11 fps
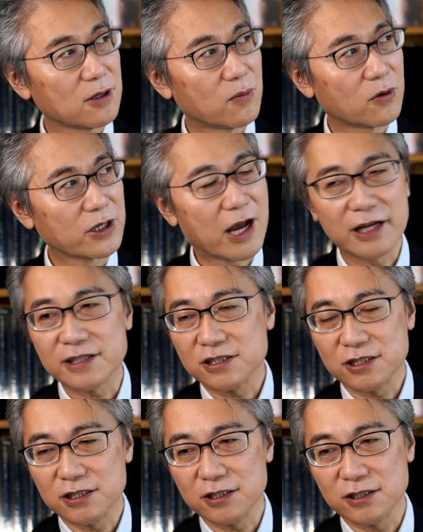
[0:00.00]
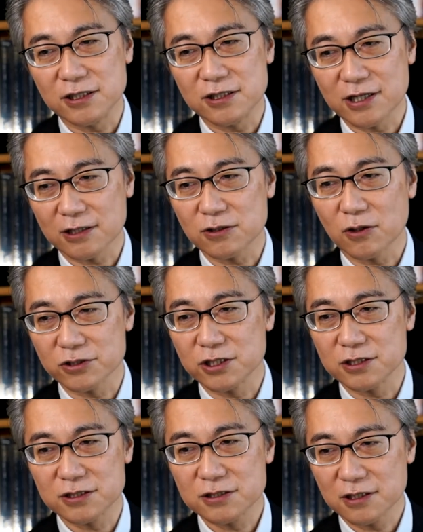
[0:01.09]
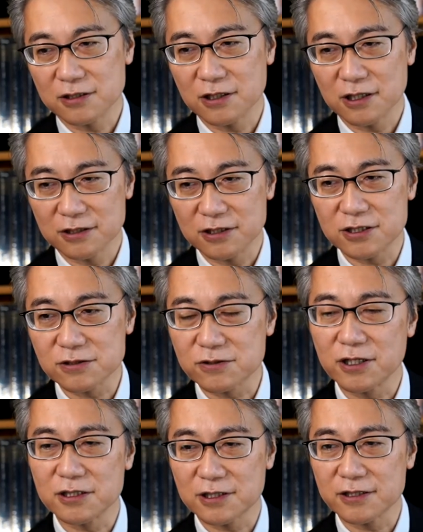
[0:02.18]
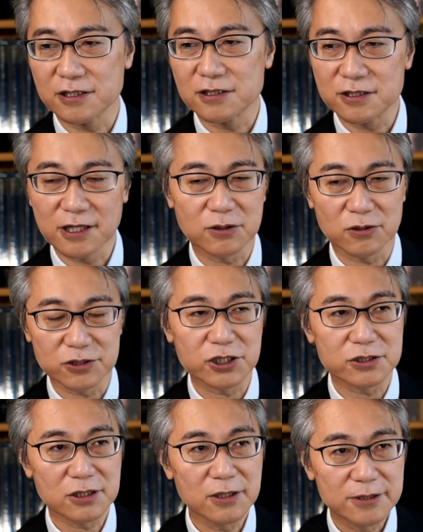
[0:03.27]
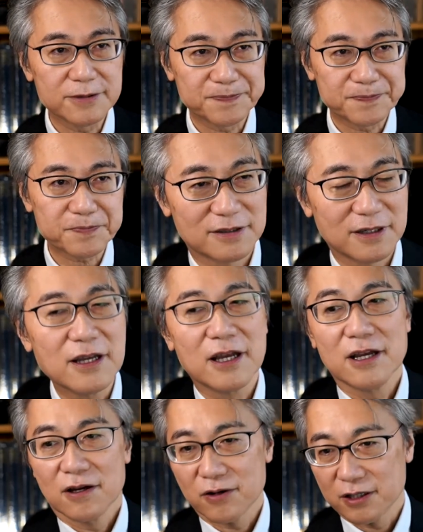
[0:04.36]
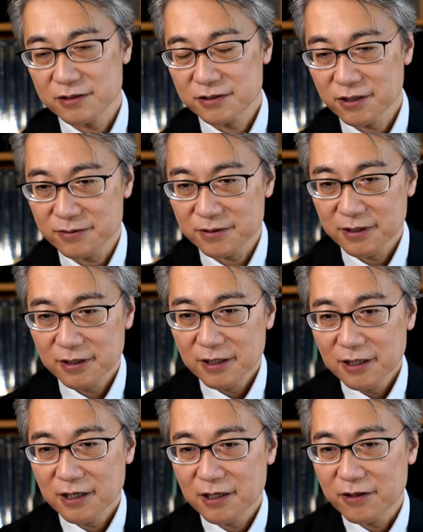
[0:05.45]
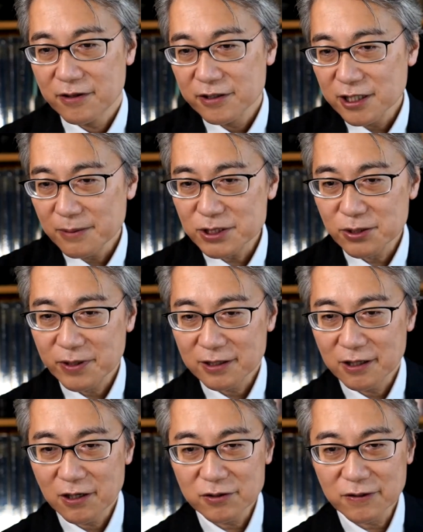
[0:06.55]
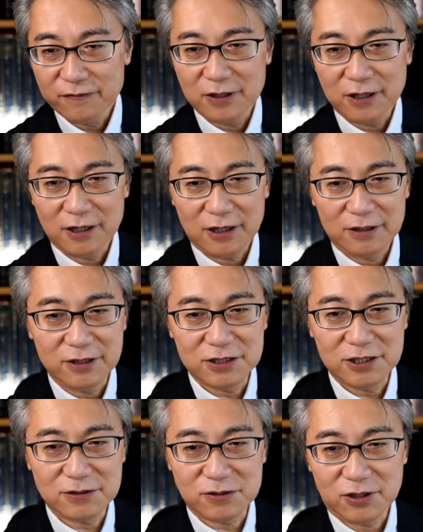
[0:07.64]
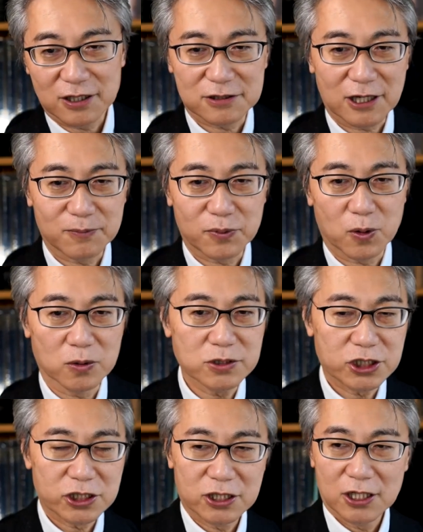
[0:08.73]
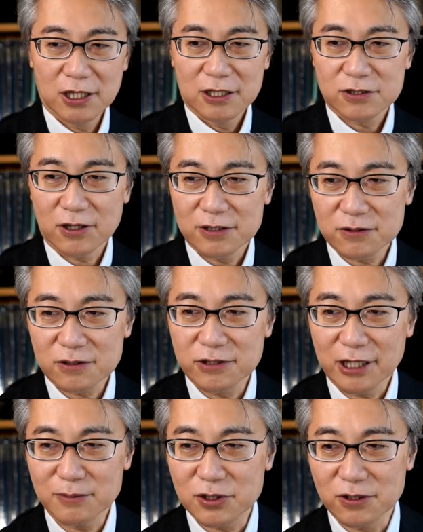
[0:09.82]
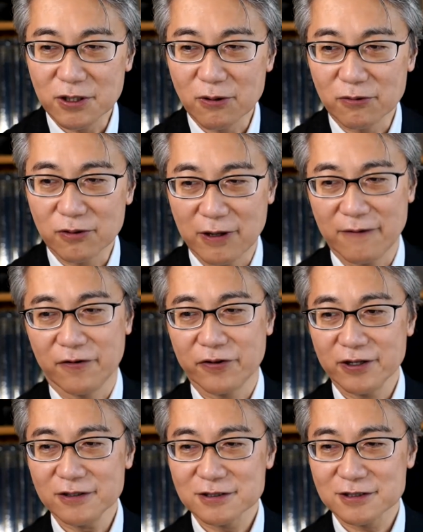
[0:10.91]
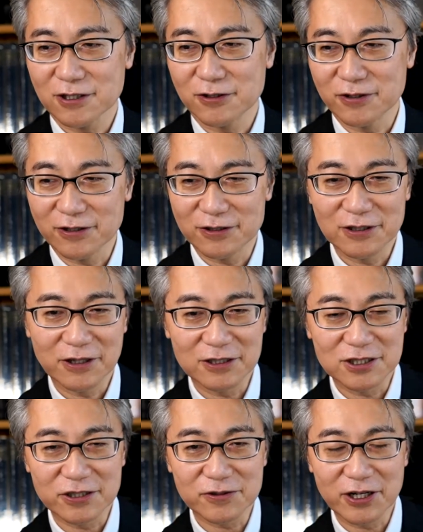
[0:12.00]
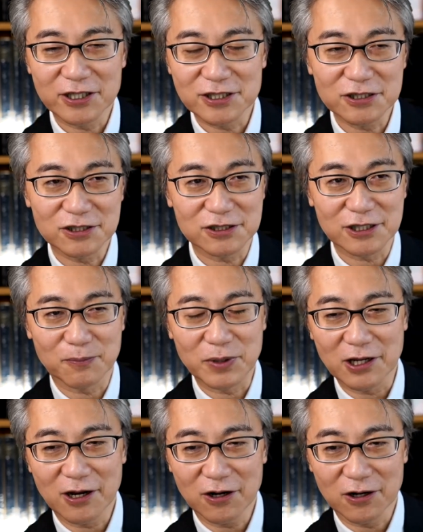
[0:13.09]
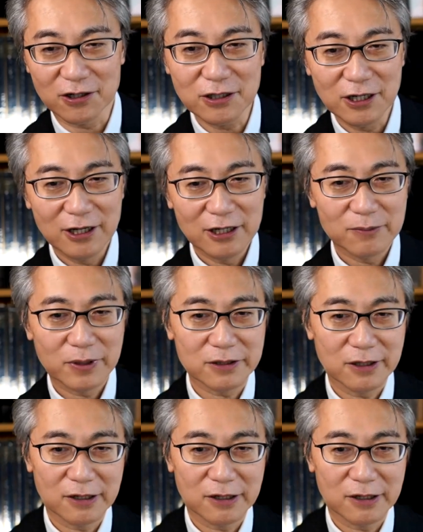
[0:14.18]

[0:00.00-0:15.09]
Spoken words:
modern identity technologies and decentralized identity technologies. All right. So, there seems to be a lot of, decentralized approach. So I don't claim to know everything. So, the generalization is a bit hard, but,